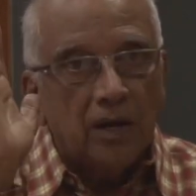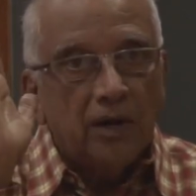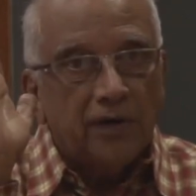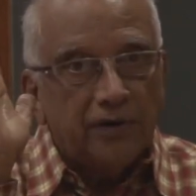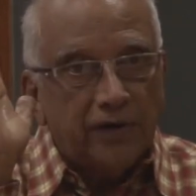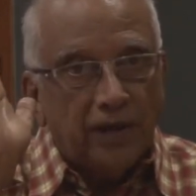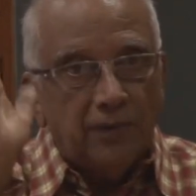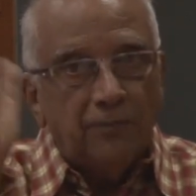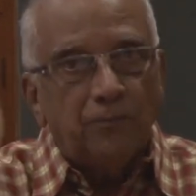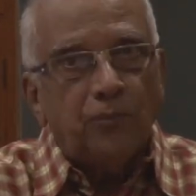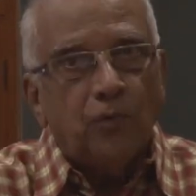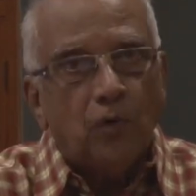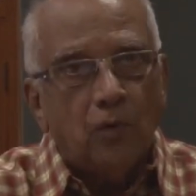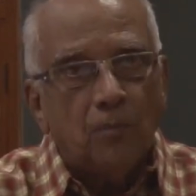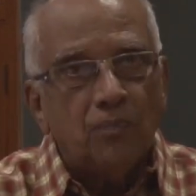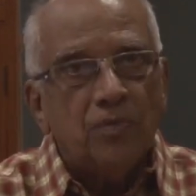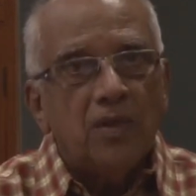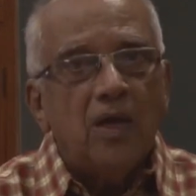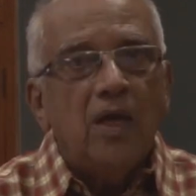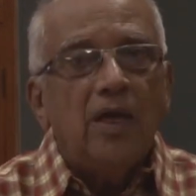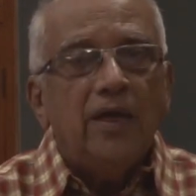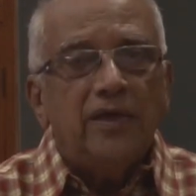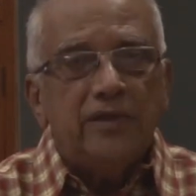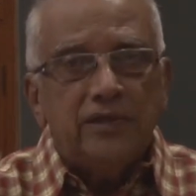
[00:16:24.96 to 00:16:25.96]
tempo,
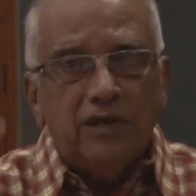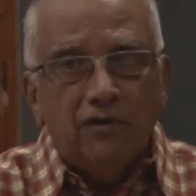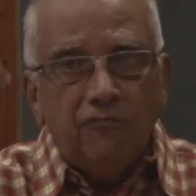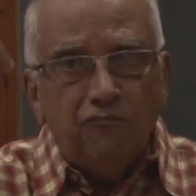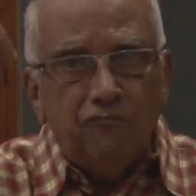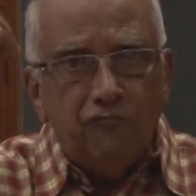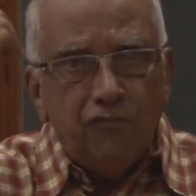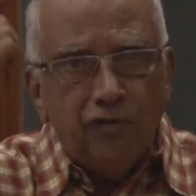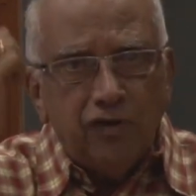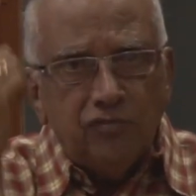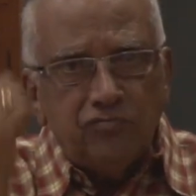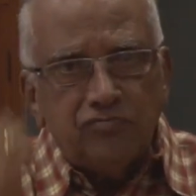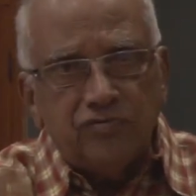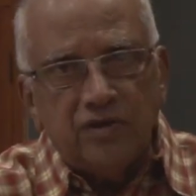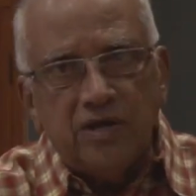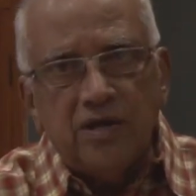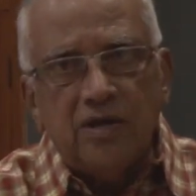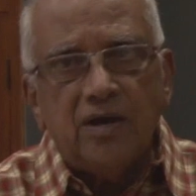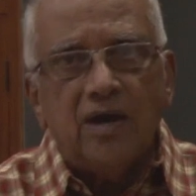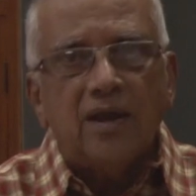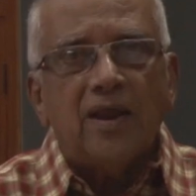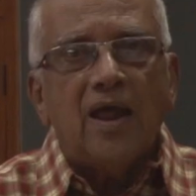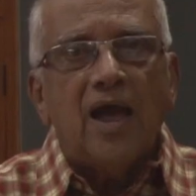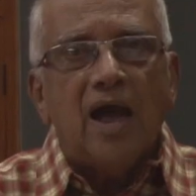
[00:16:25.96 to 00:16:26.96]
every
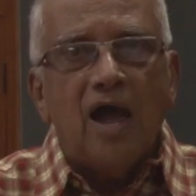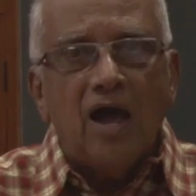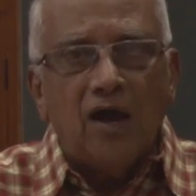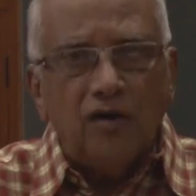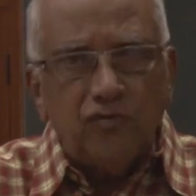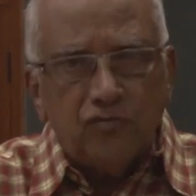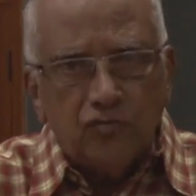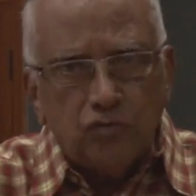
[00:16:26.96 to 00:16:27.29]
singer has